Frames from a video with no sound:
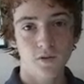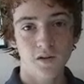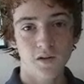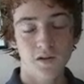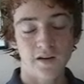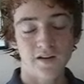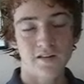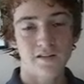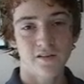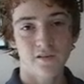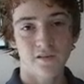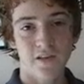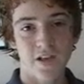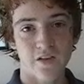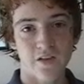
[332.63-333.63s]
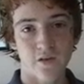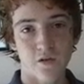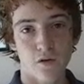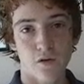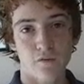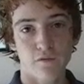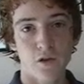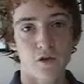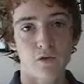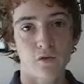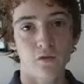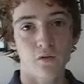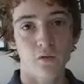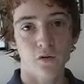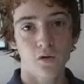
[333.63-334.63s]
Yeah, that's a fight
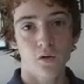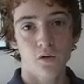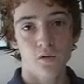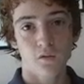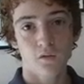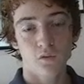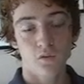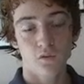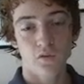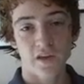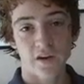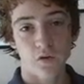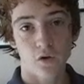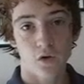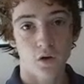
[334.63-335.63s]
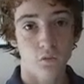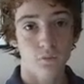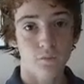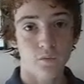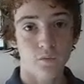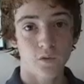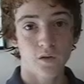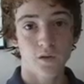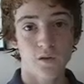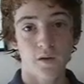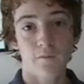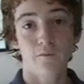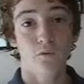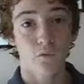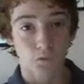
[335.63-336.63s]
that
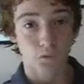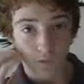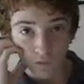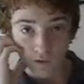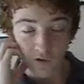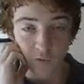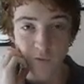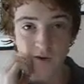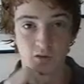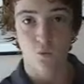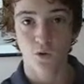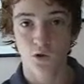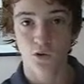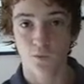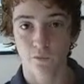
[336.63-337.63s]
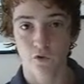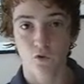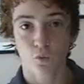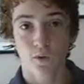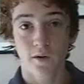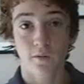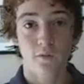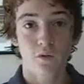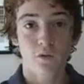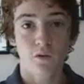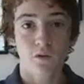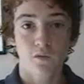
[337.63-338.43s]
I'm expecting Williams to win.